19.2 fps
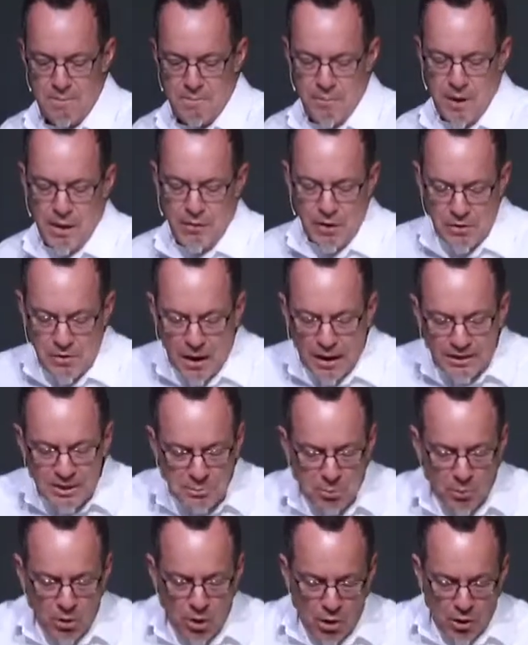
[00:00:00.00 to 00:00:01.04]
And the
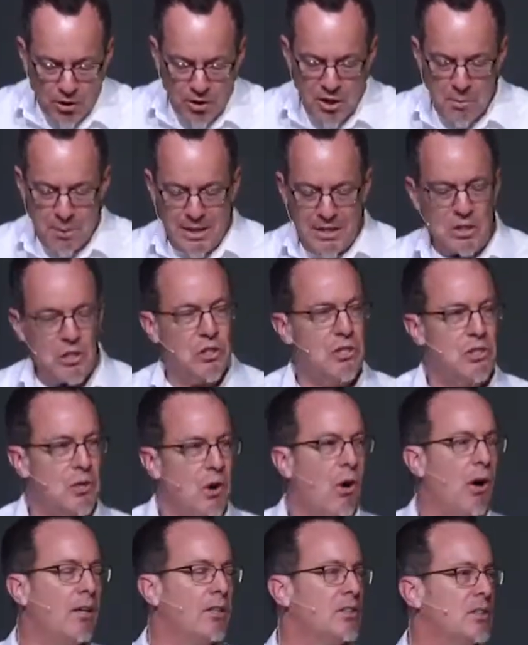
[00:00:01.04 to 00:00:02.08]
gospel argument
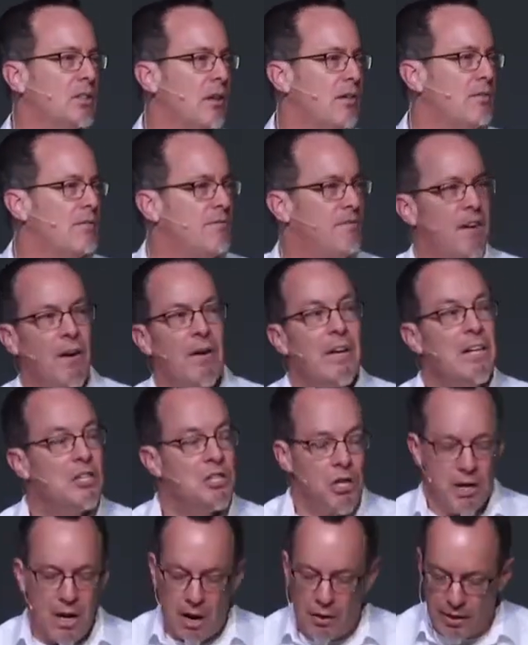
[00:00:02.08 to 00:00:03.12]
starts very
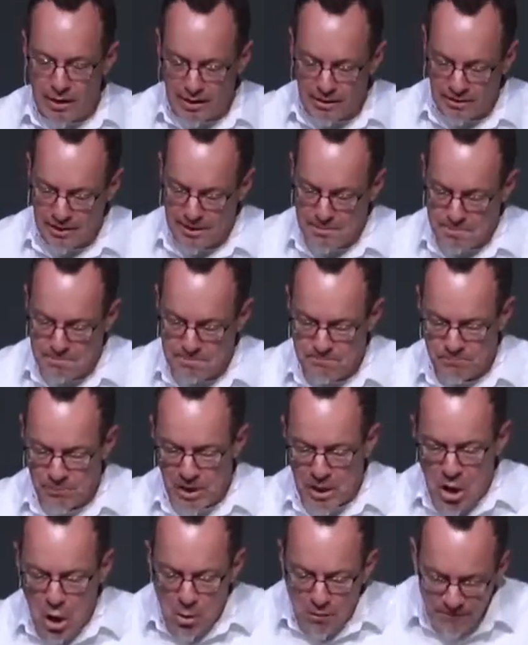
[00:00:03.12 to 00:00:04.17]
generically,
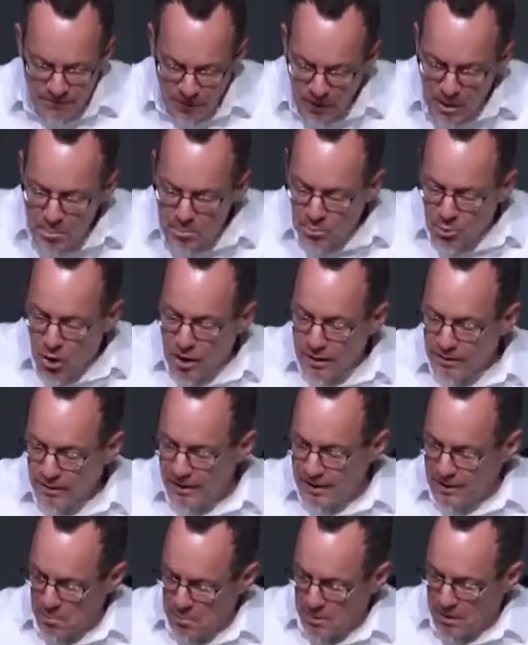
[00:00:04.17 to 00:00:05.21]
very broadly
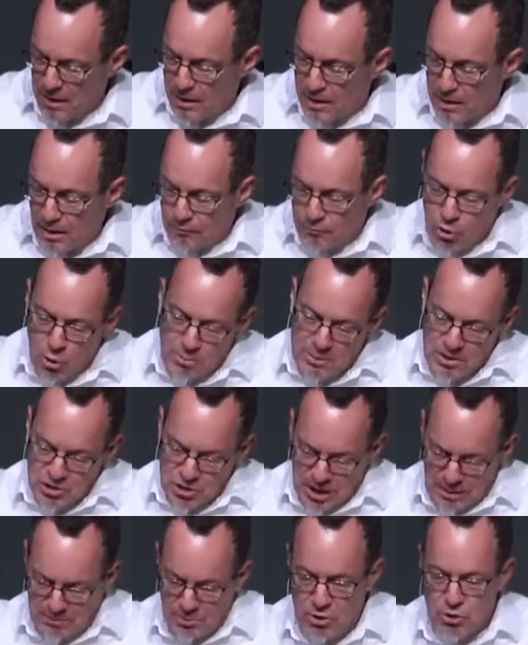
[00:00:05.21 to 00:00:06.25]
at the beginning of Romans
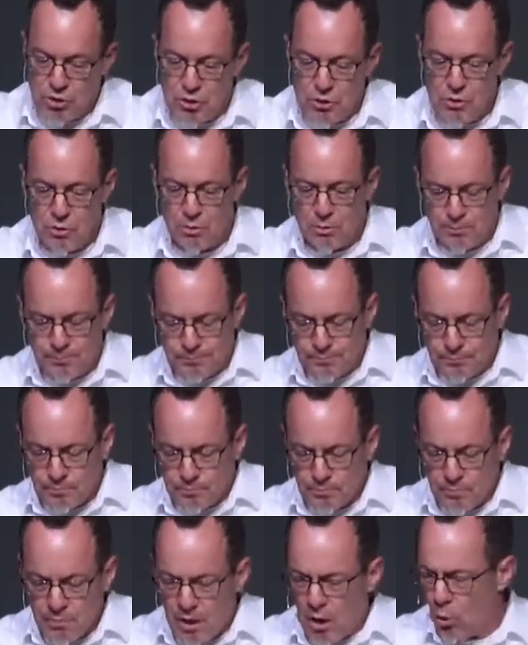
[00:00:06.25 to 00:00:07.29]
chapter 2
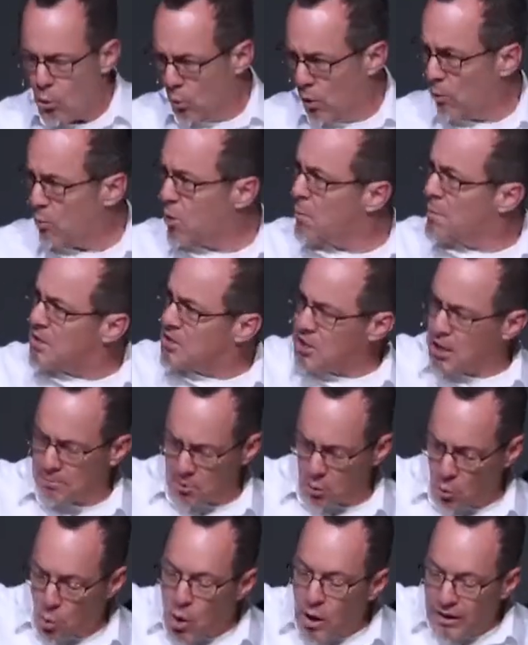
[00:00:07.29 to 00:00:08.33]
where Romans chapter
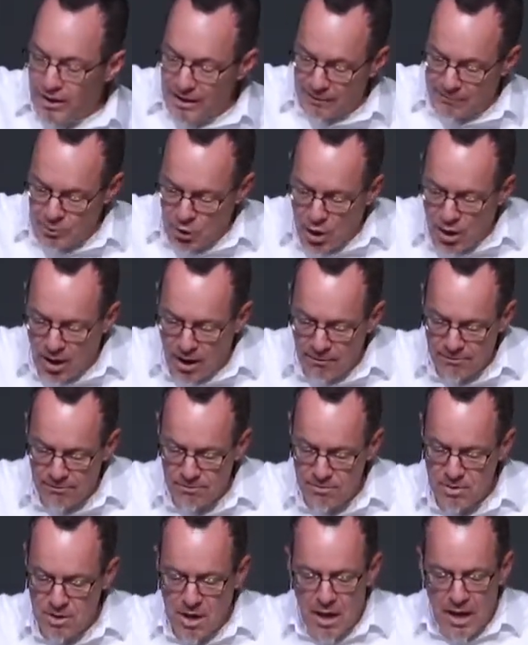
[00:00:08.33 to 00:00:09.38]
1 left off,
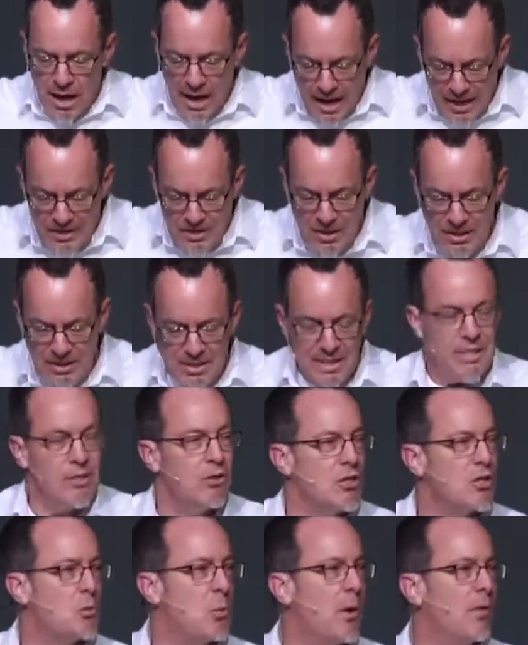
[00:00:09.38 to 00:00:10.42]
as it
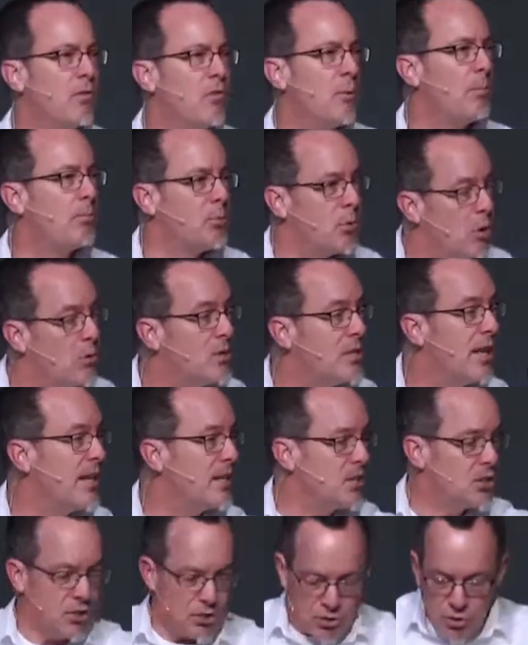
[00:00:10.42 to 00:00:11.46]
deals with the
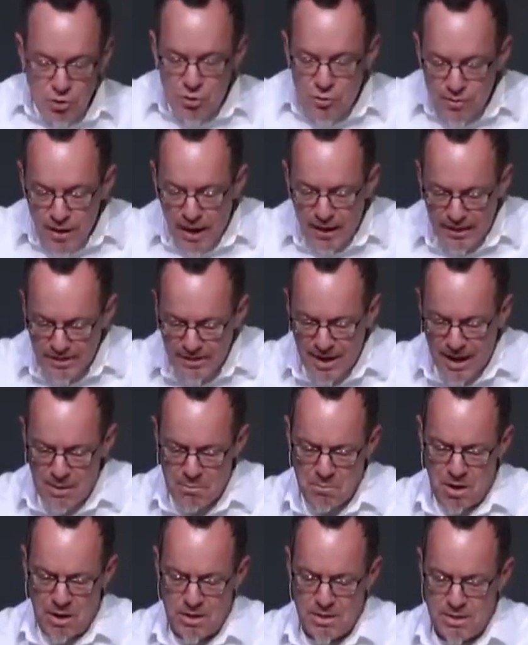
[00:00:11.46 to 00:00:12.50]
protest to that
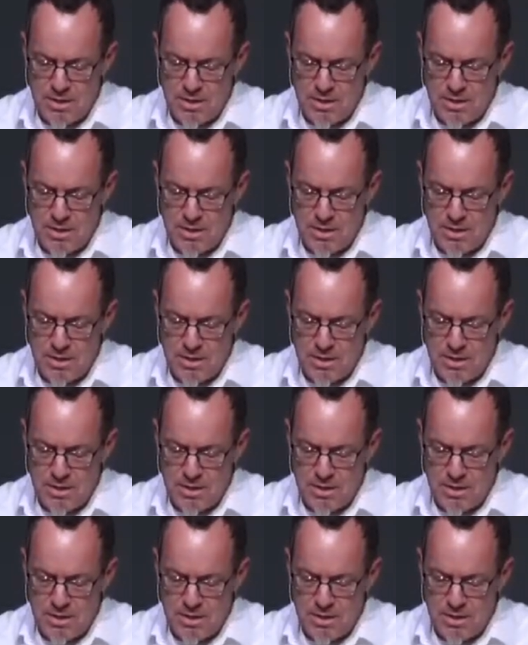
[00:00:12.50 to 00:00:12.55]
indictment.